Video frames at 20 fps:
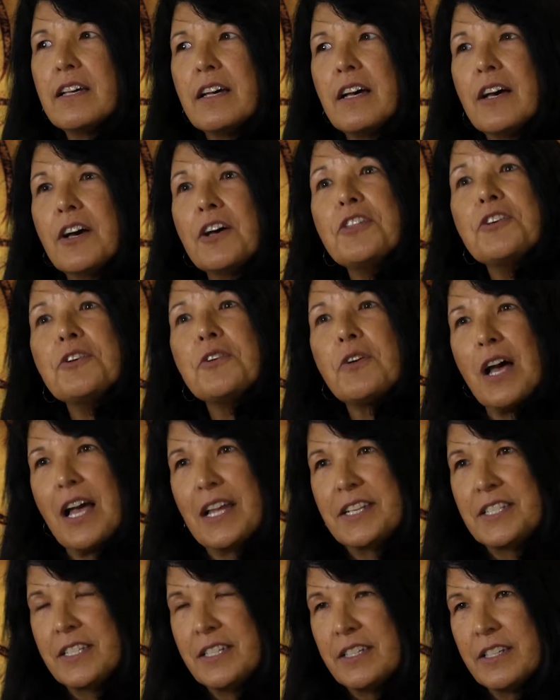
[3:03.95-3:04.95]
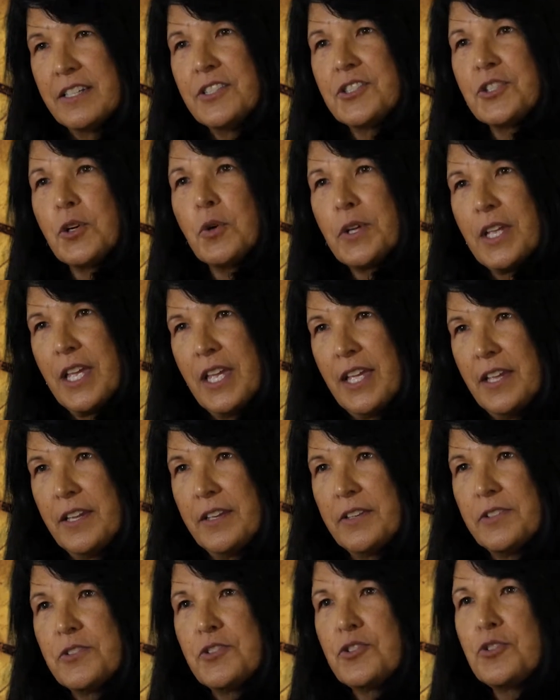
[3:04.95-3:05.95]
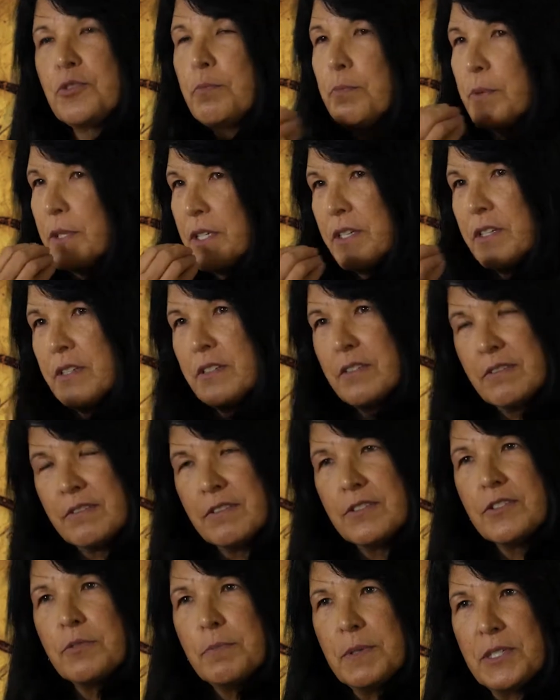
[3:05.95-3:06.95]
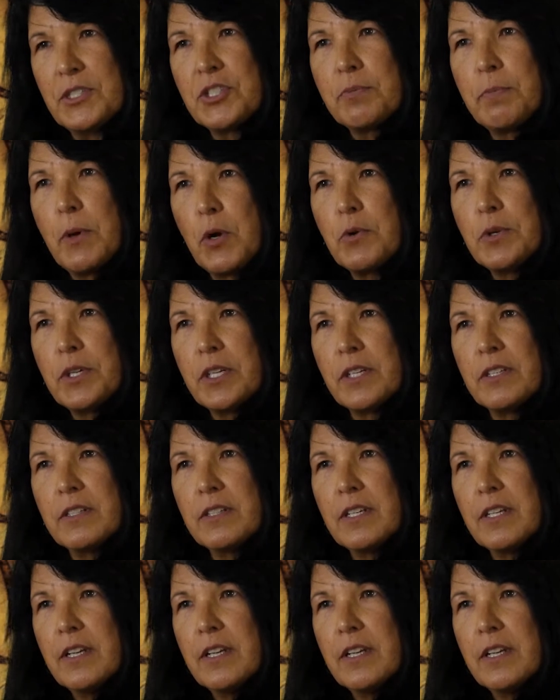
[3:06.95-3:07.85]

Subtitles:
other idea is okay to be spoken.